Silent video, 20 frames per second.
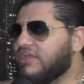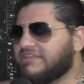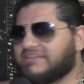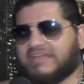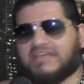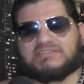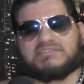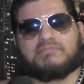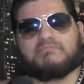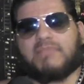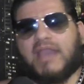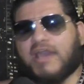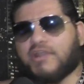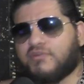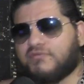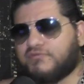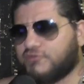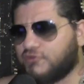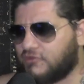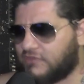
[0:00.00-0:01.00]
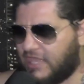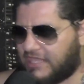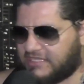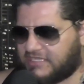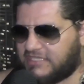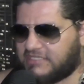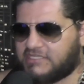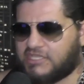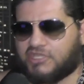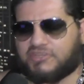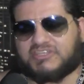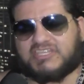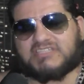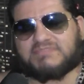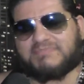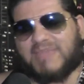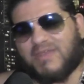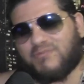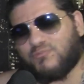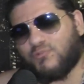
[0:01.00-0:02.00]
Doesn't matter if you don't like Ilia. This
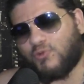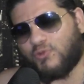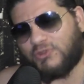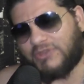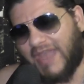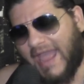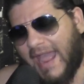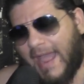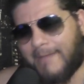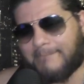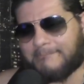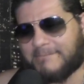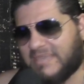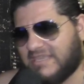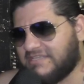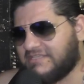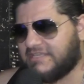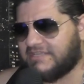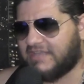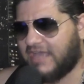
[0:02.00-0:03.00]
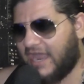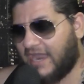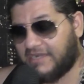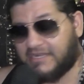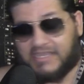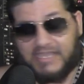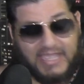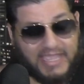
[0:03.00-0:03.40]
man will not be denied.